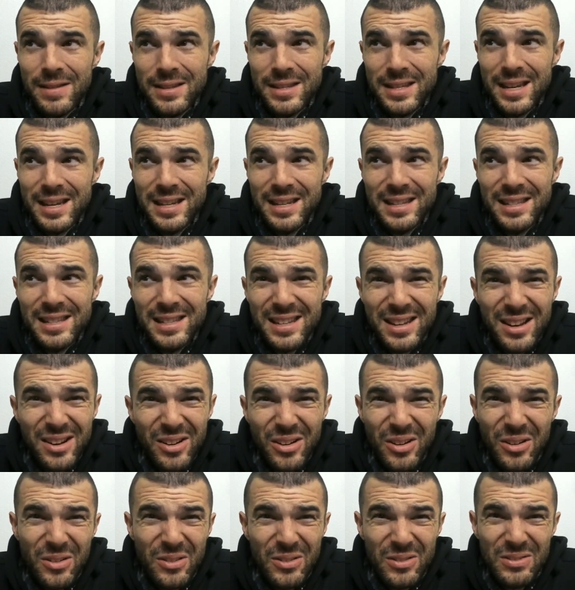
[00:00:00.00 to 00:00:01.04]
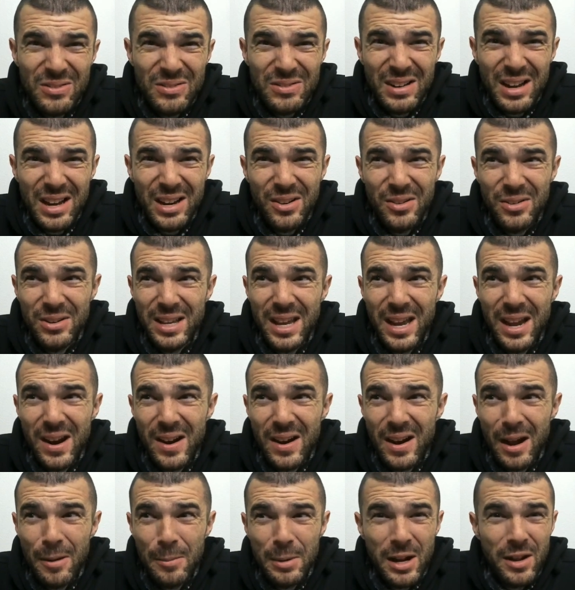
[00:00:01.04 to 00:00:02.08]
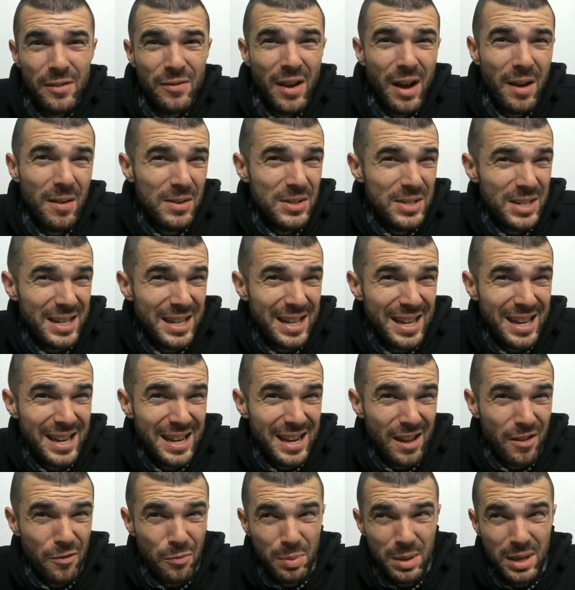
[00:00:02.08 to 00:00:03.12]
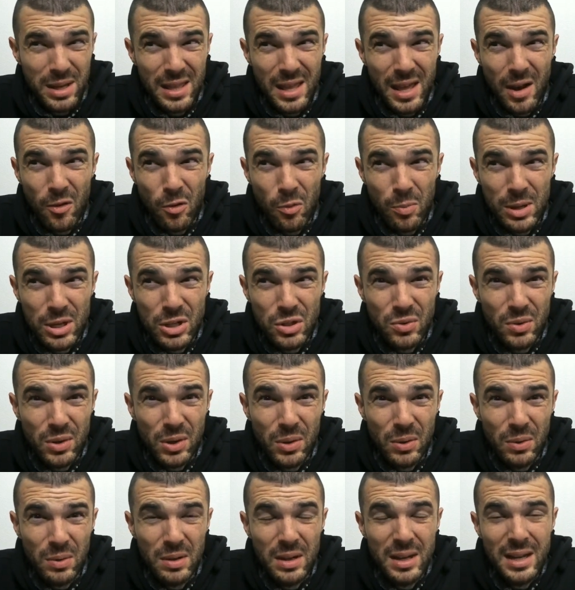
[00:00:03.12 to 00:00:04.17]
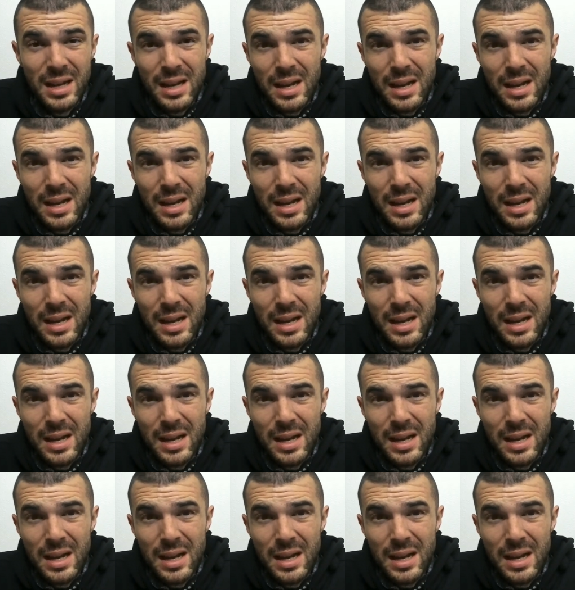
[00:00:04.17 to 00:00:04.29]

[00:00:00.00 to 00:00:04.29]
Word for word: And it's like, no, I don't care. I mean, if I was an ENFP, that would be true.